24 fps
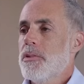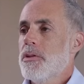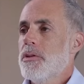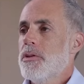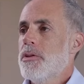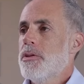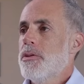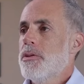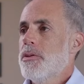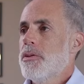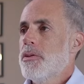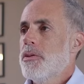
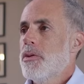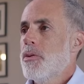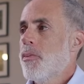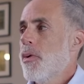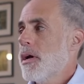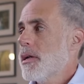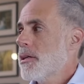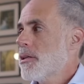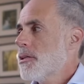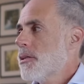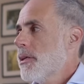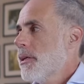you
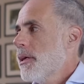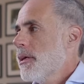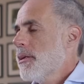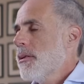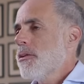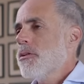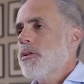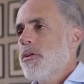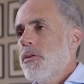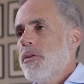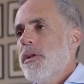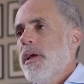want to see it in
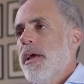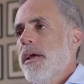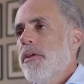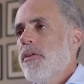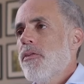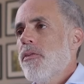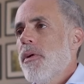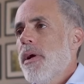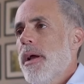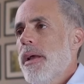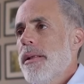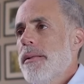2 days,
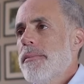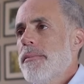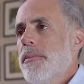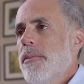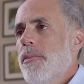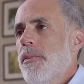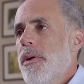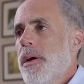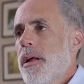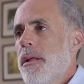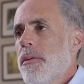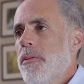right?
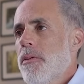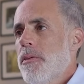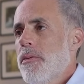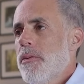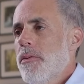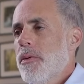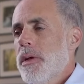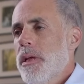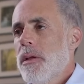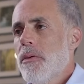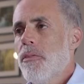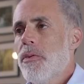Well,
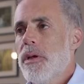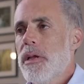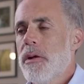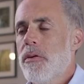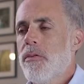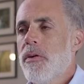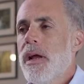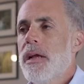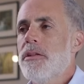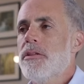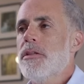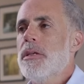we
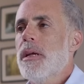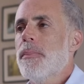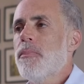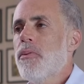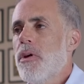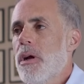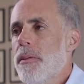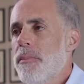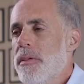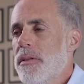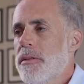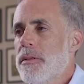arrange the
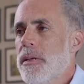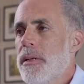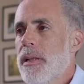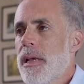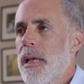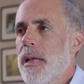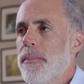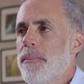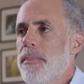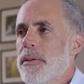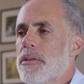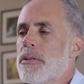appointment
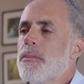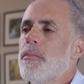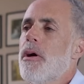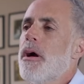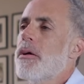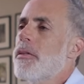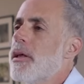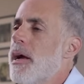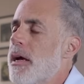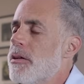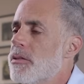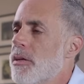today, but tomorrow
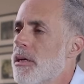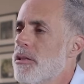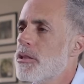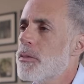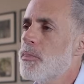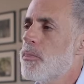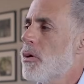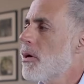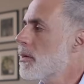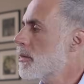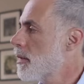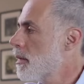the house gets
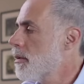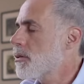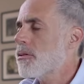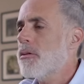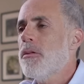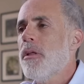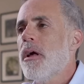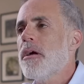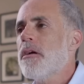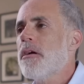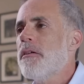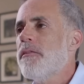booked and it's no
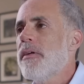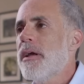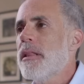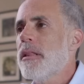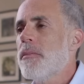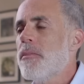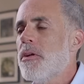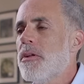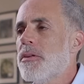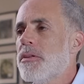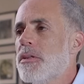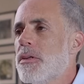longer
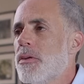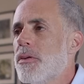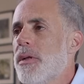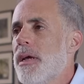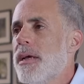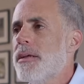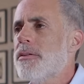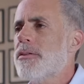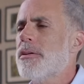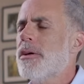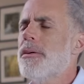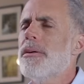available in 2
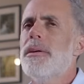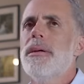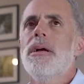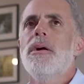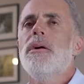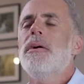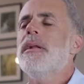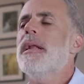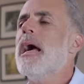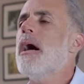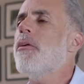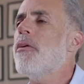days. So
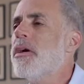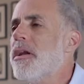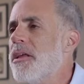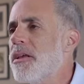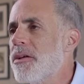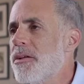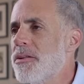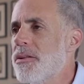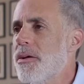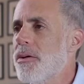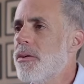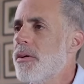now what do
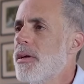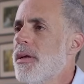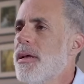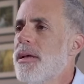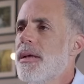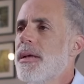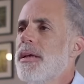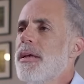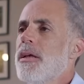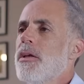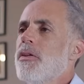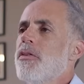you do?
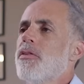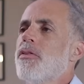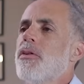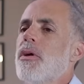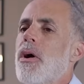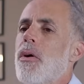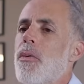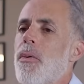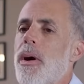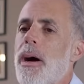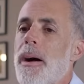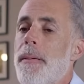
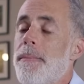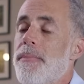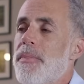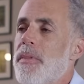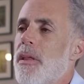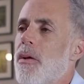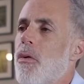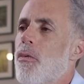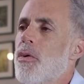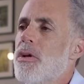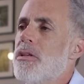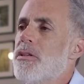So
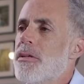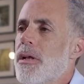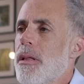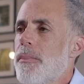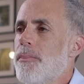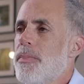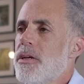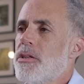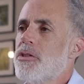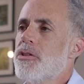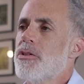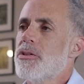we sell
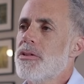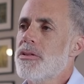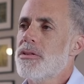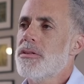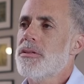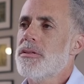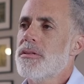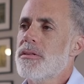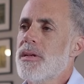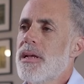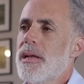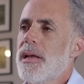pictures.
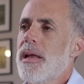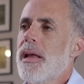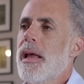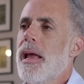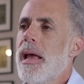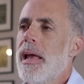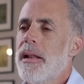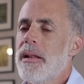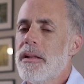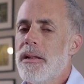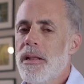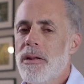
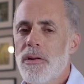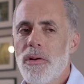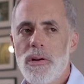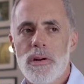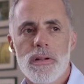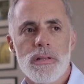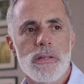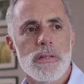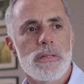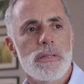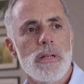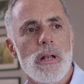And in order
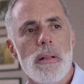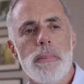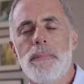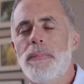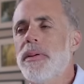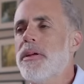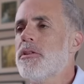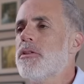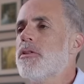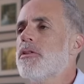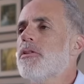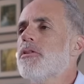to sell
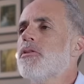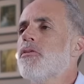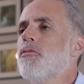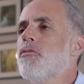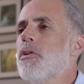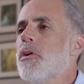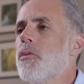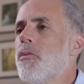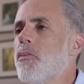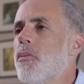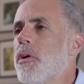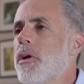pictures,
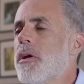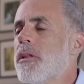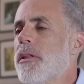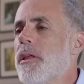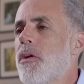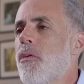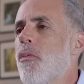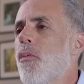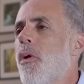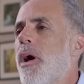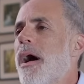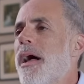we really
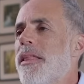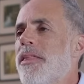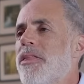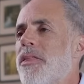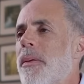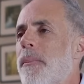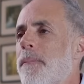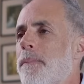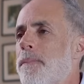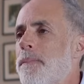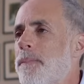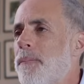want the
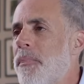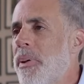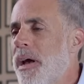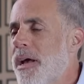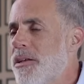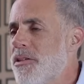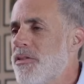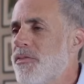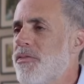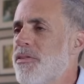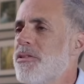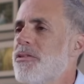
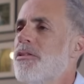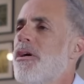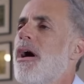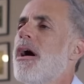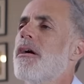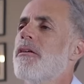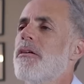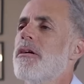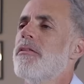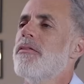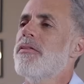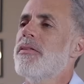best
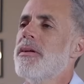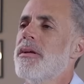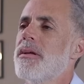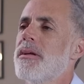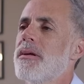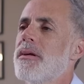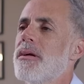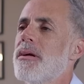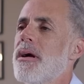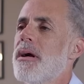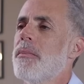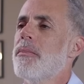photography
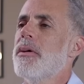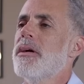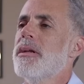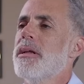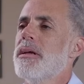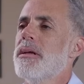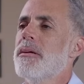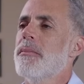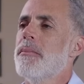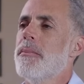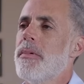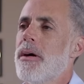our money
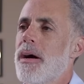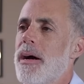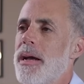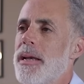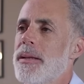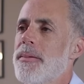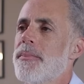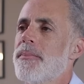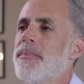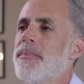can buy.